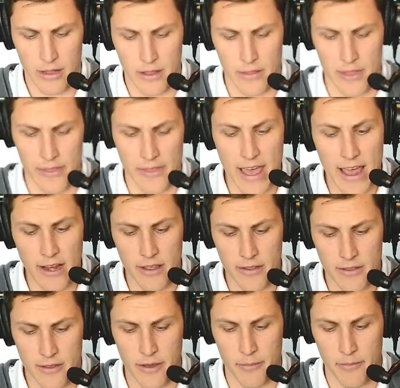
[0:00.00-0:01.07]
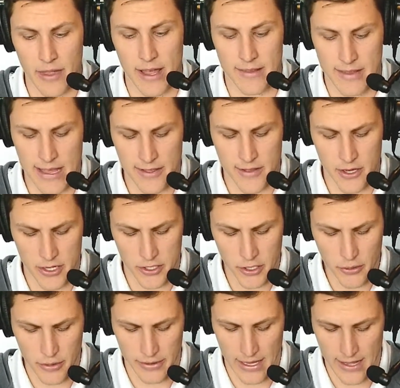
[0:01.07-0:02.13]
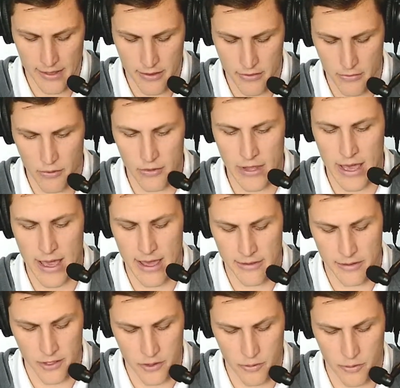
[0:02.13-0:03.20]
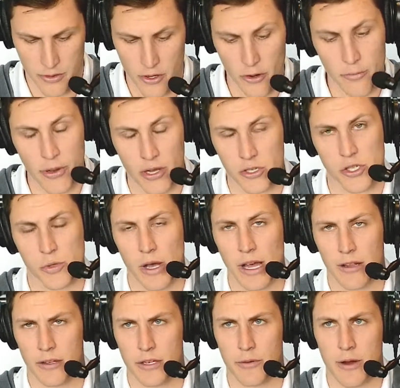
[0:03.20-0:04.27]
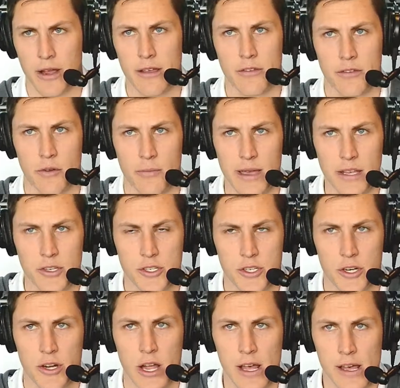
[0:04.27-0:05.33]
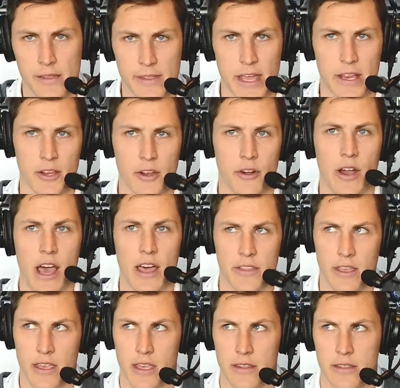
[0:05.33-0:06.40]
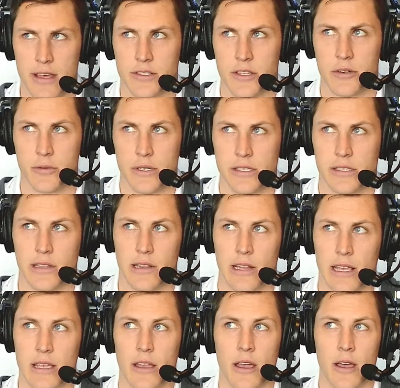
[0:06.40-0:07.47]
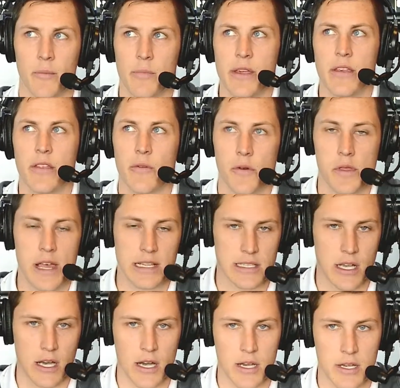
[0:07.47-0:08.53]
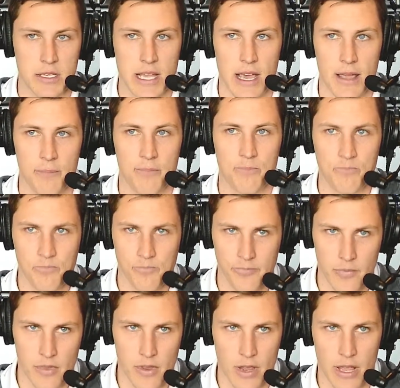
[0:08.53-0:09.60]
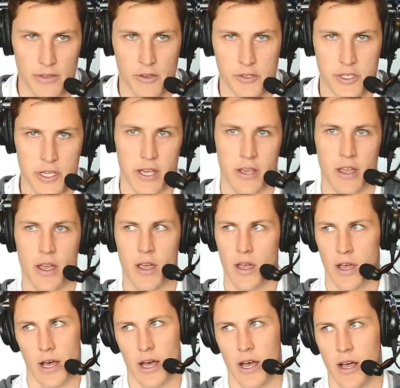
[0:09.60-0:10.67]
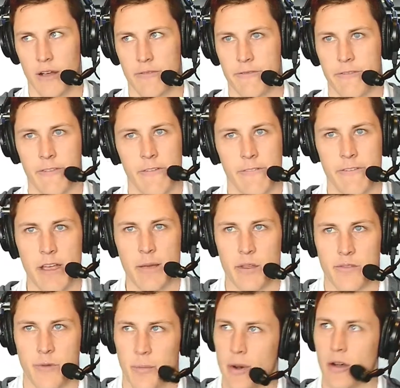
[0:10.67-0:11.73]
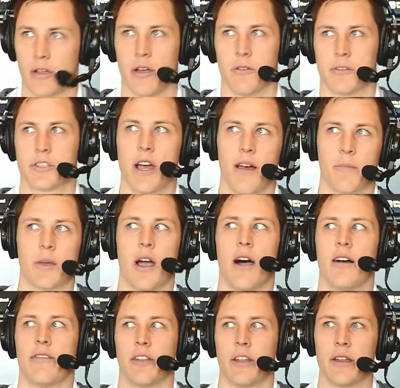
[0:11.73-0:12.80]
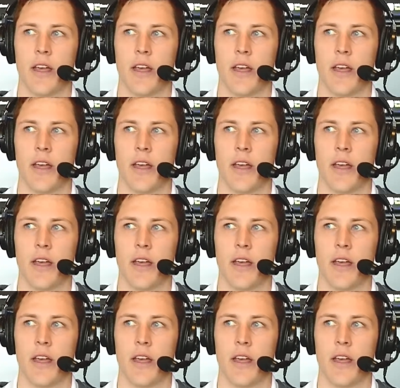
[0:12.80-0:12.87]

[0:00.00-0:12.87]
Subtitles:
that is something that's on you, and that has to do with your punctuality, right? So make sure that you're not the kid that's always late. Be the one that's on time. And there's a famous football coach, Tom Coughlin,